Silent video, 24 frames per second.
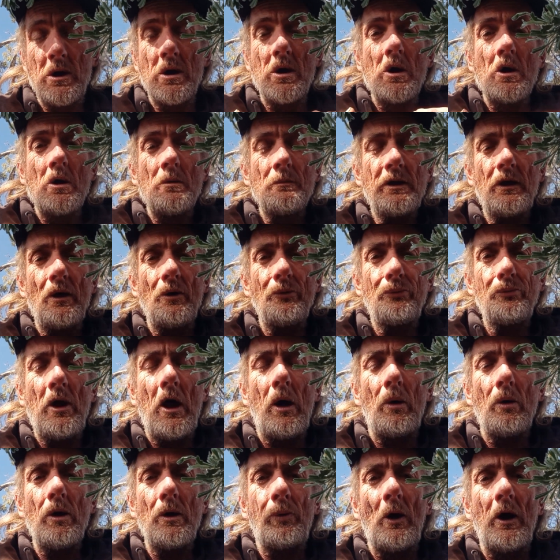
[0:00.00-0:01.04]
Because now
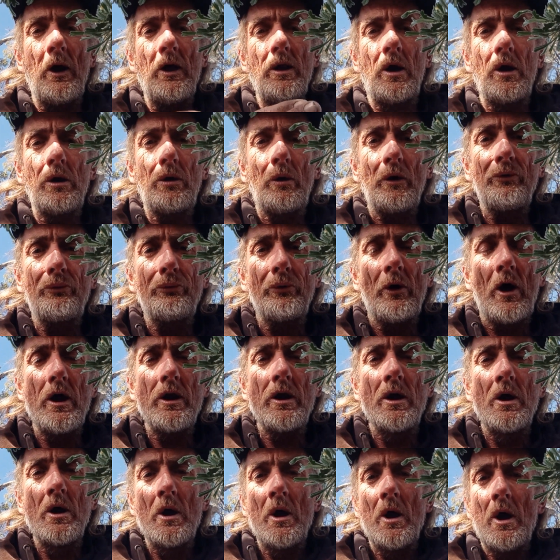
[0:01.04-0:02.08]
when I fly the hungry sign,
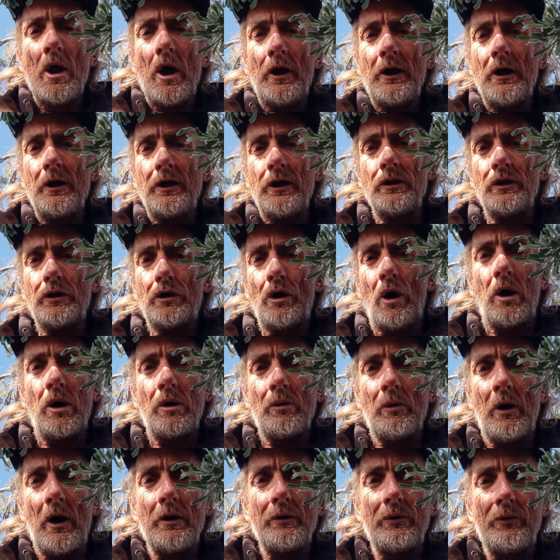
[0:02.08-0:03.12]
I got to get in the car and
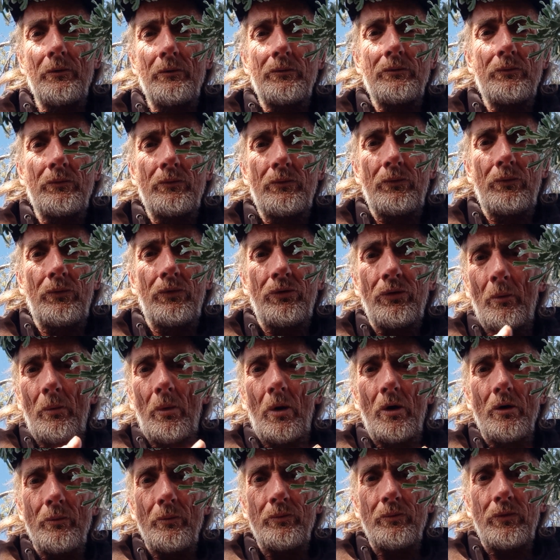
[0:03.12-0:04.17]
ride somewhere
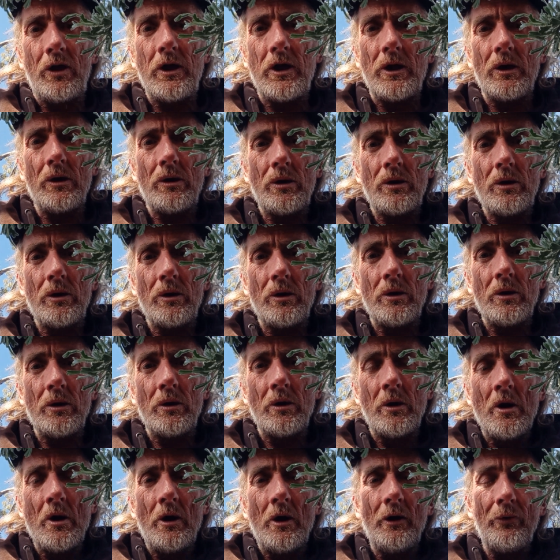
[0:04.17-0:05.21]
to eat.
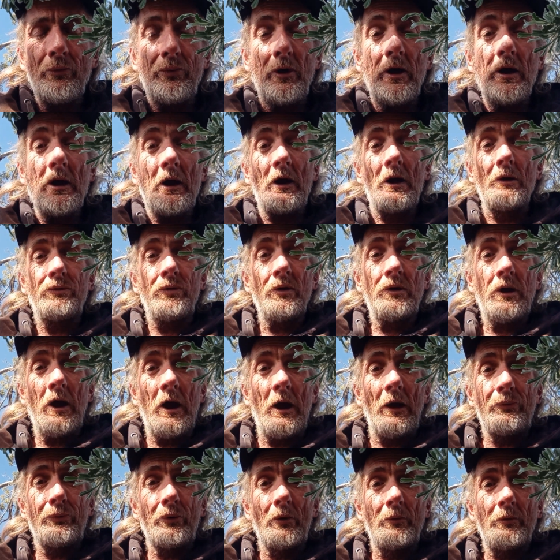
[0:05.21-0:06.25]
And say, I got 2
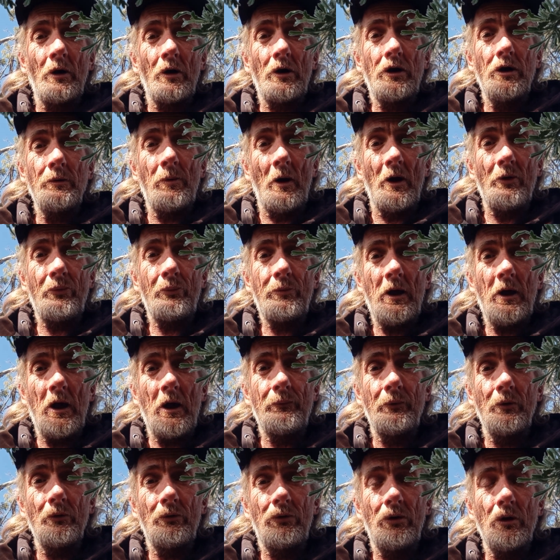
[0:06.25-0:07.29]
cats over here. Can you buy some cat
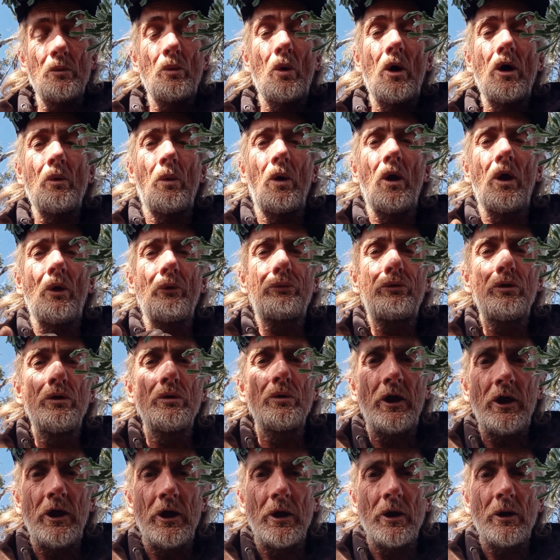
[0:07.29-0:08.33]
food too? What else do you
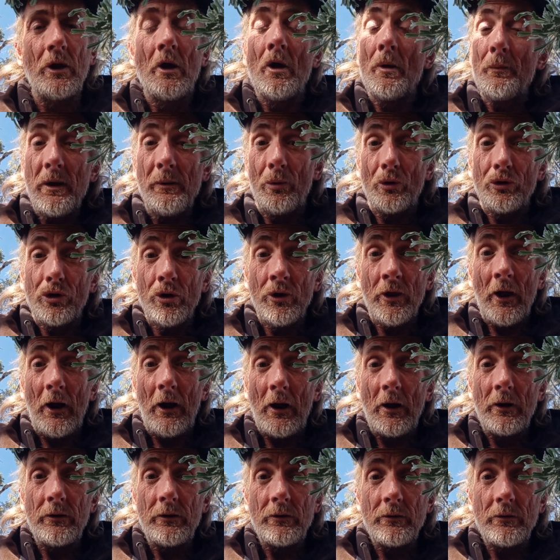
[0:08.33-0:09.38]
need? People do that
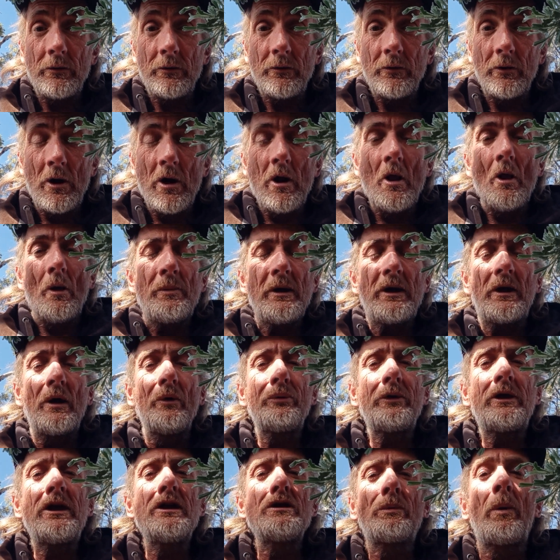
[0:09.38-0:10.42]
because it
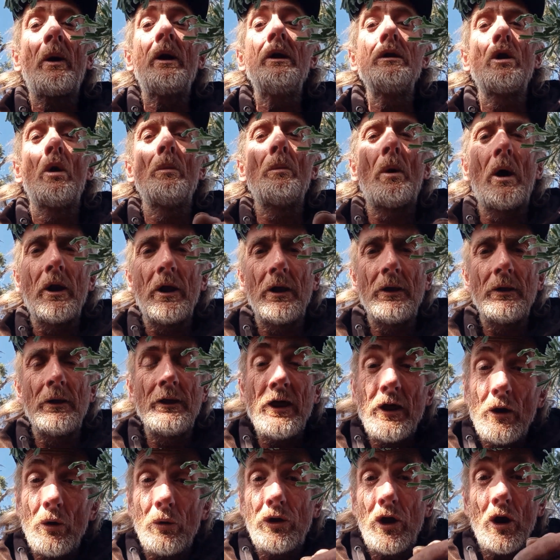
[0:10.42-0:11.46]
keeps printing no money, and they
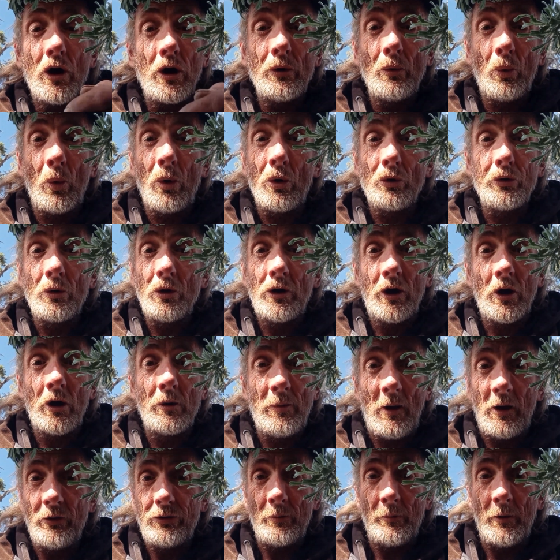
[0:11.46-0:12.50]
don't care. The world don't care
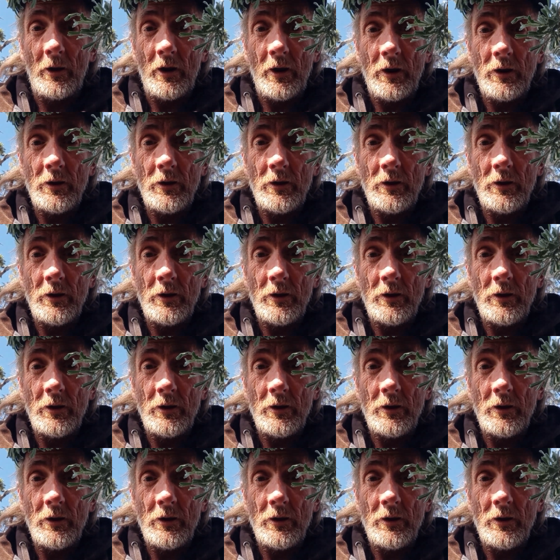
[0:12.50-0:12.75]
about the money.